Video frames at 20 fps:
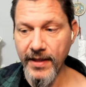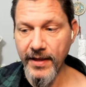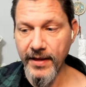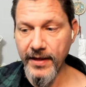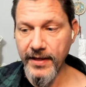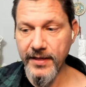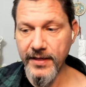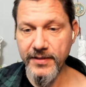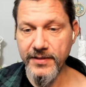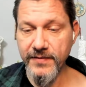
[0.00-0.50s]

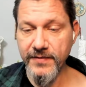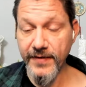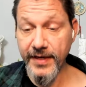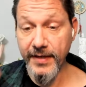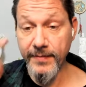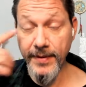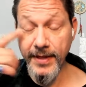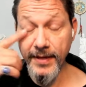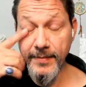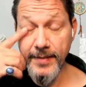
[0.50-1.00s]
in the Divine
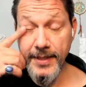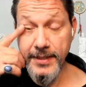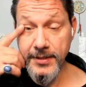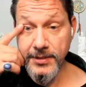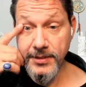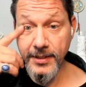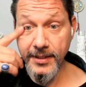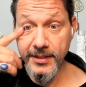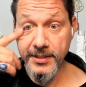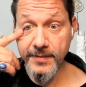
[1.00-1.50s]
Pymander
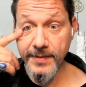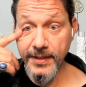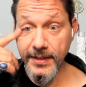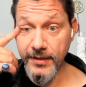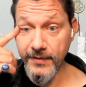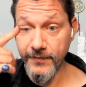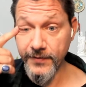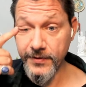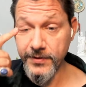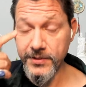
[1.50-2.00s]
talks about how
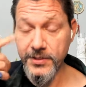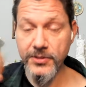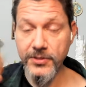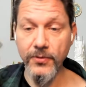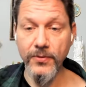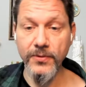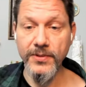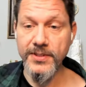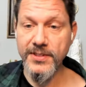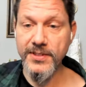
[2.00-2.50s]
the first
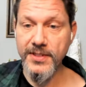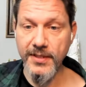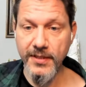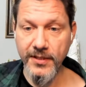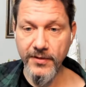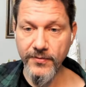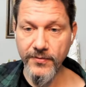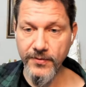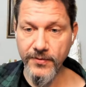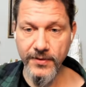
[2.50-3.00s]
soul
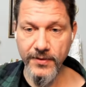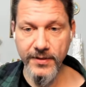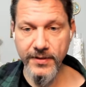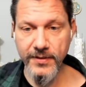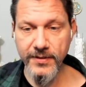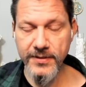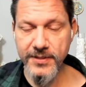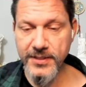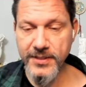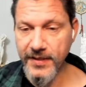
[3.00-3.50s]
descended through
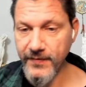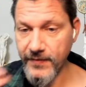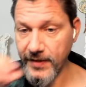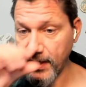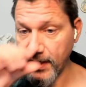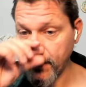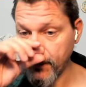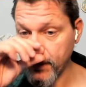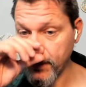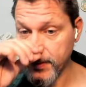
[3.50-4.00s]
the seven
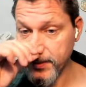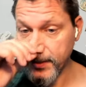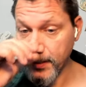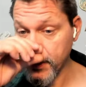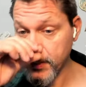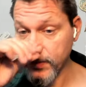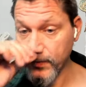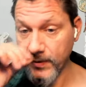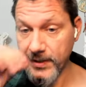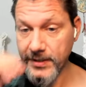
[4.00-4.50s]
heavens on
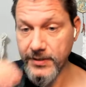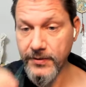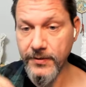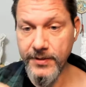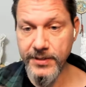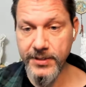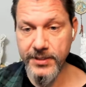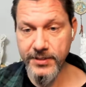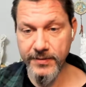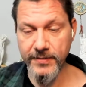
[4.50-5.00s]
its way
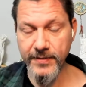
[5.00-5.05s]
towards